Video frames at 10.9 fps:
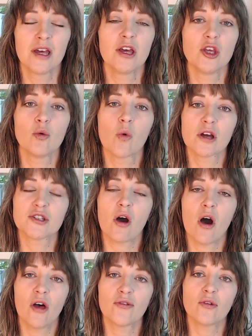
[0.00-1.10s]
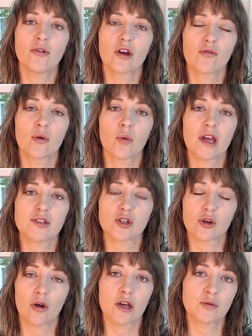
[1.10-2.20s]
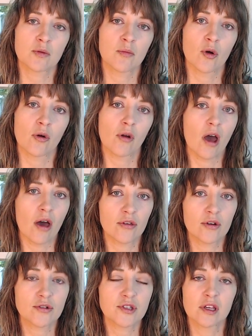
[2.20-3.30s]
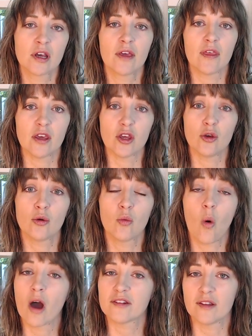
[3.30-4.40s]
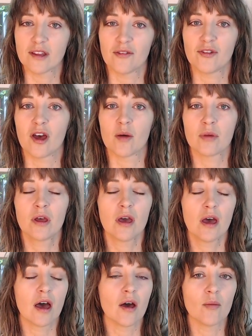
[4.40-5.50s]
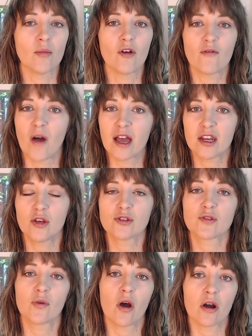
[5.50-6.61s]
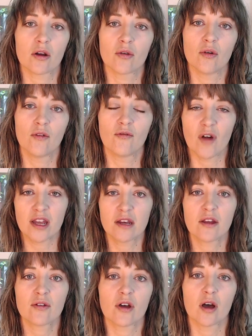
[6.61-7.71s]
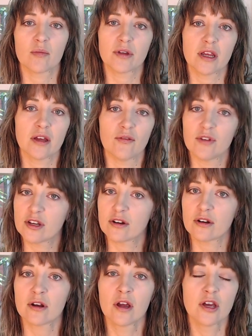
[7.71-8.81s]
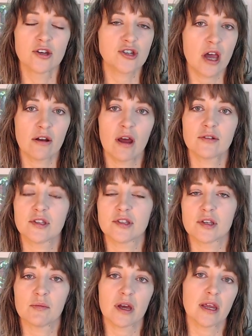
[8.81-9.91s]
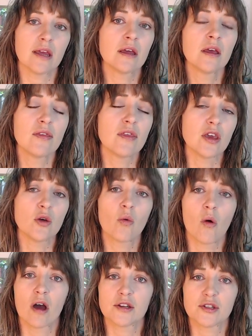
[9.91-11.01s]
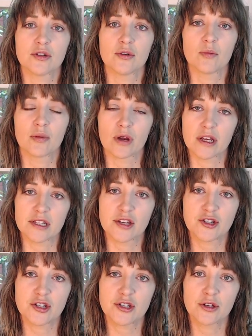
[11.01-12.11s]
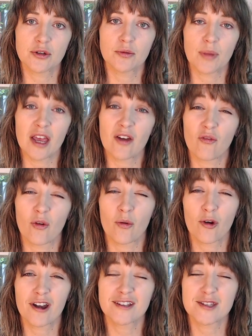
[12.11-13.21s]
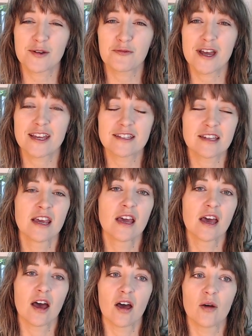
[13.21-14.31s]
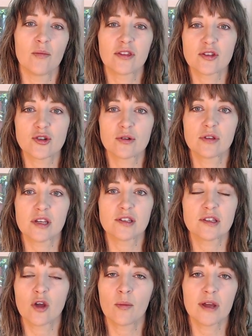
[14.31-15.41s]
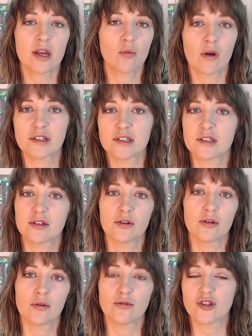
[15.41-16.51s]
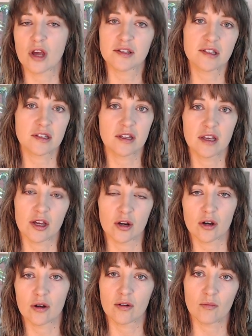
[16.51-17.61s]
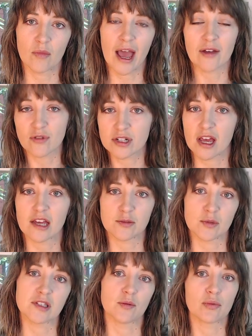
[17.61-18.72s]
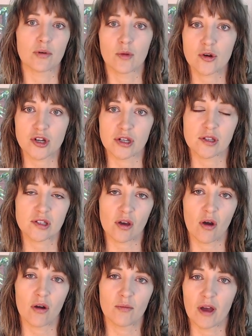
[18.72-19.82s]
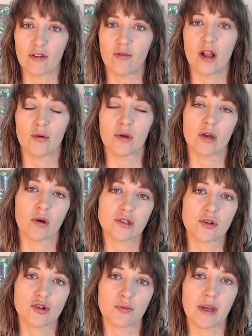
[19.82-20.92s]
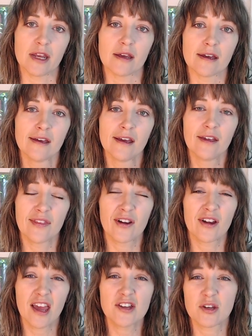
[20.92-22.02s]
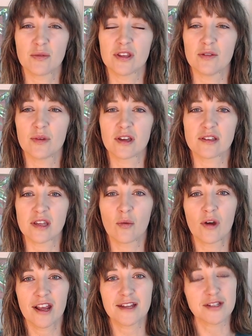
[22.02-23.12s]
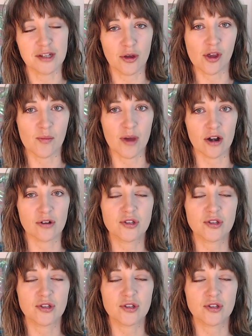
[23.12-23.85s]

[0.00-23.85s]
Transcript: You want to also look for ways to cross-promote others that you want to lift up. Find a useful article, find another company, a vendor, shout out to somebody that you want to bring attention to, pay it forward in some ways. But the truth is, nobody wants to just hear advertisements and promotions by following you on social media. They're engaging with you because they want to get to know you better.